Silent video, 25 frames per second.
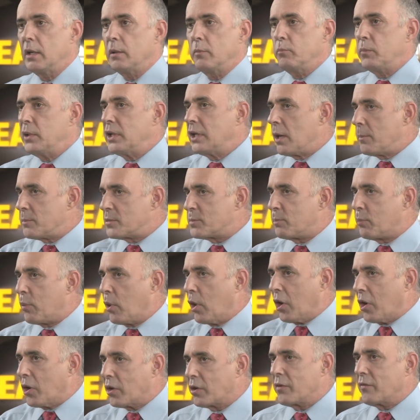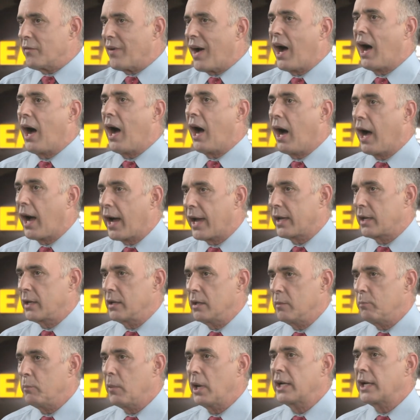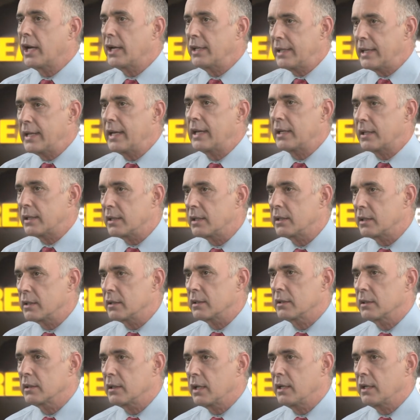becomes part of I, my identity.